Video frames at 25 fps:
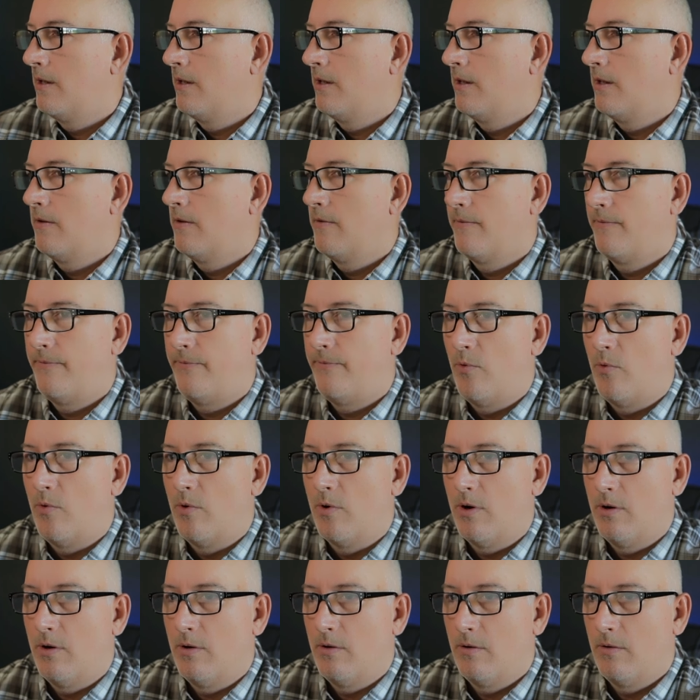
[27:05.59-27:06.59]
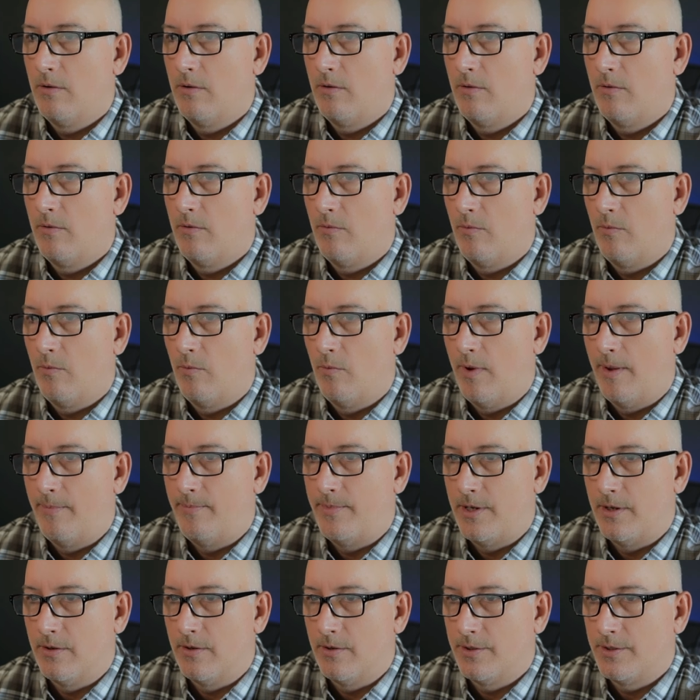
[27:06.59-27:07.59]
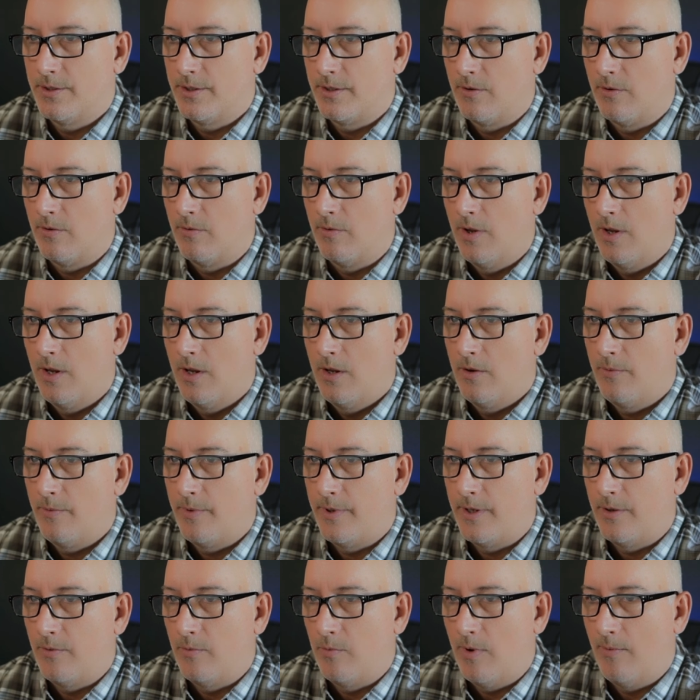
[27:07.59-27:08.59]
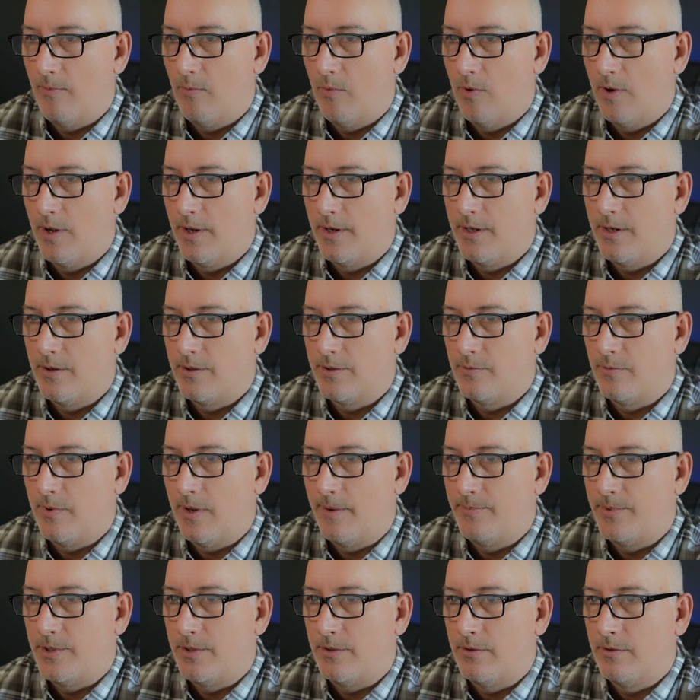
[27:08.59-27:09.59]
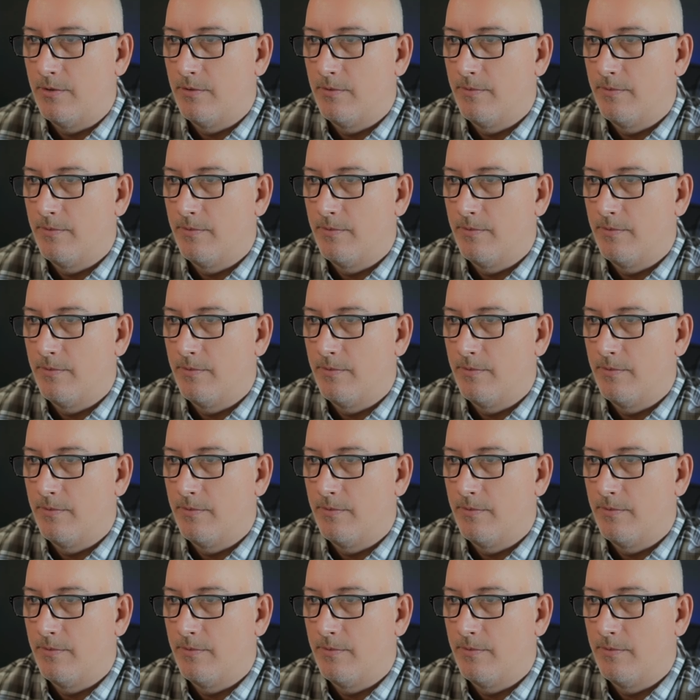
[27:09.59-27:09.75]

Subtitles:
4 web tiers. So we did web 1, here's web 2.